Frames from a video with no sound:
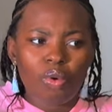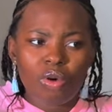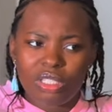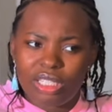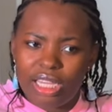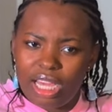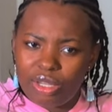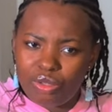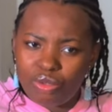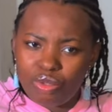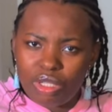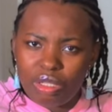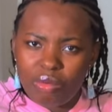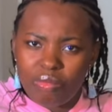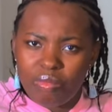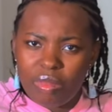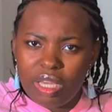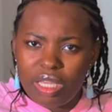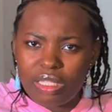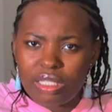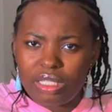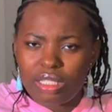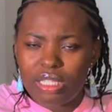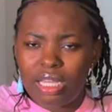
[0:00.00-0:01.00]
What they are doing
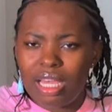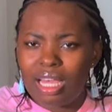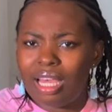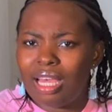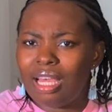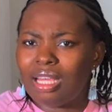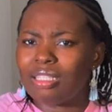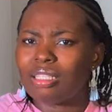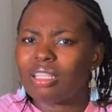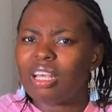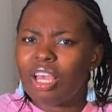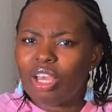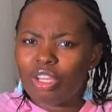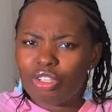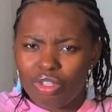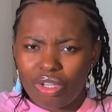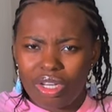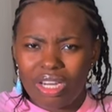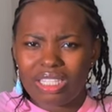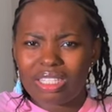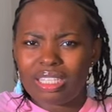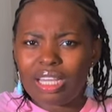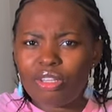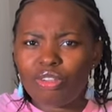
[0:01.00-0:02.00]
makes sense.
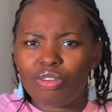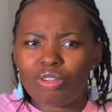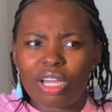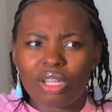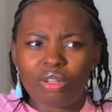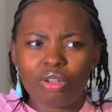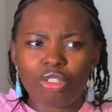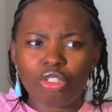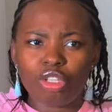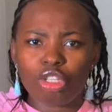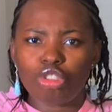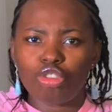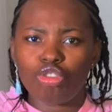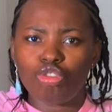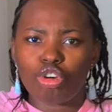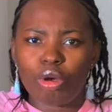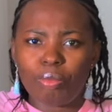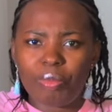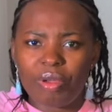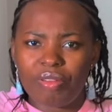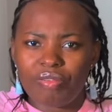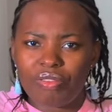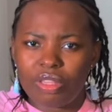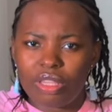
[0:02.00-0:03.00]
Do you understand? You cannot just
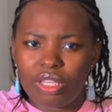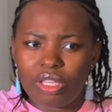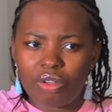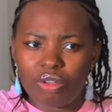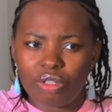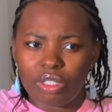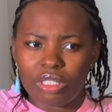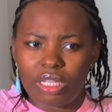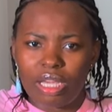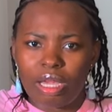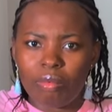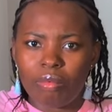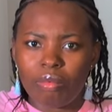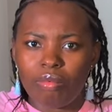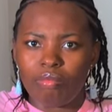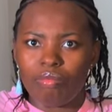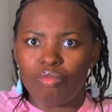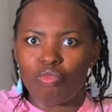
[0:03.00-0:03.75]
drop everything on them.